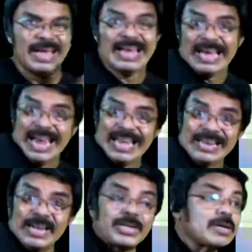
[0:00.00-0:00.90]
heat
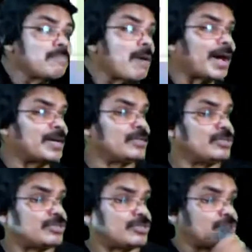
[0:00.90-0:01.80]
the
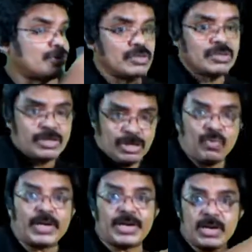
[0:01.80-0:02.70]
turbines. You know
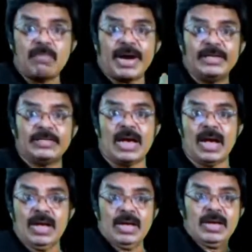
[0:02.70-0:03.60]
what turbines are?
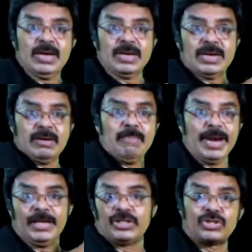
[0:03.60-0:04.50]

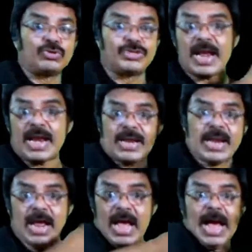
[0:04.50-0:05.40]
Turbines rotate,
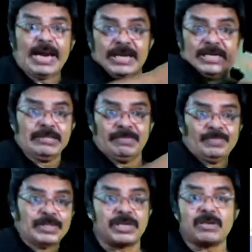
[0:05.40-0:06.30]

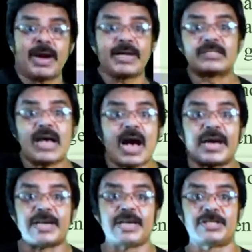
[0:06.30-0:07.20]
and turbines are
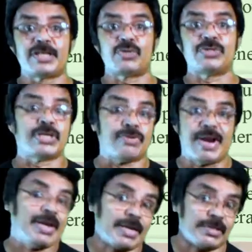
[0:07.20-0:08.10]
connected to
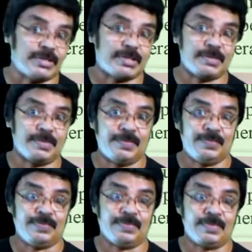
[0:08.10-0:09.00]
generators.
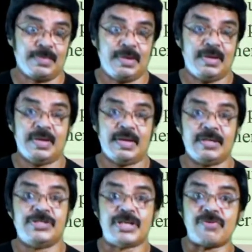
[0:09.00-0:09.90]

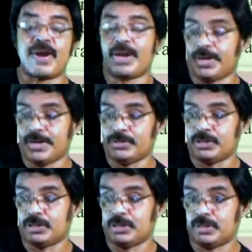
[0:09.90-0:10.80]

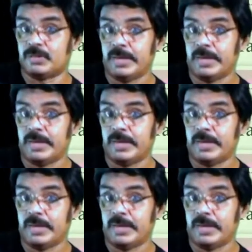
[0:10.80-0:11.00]
Generators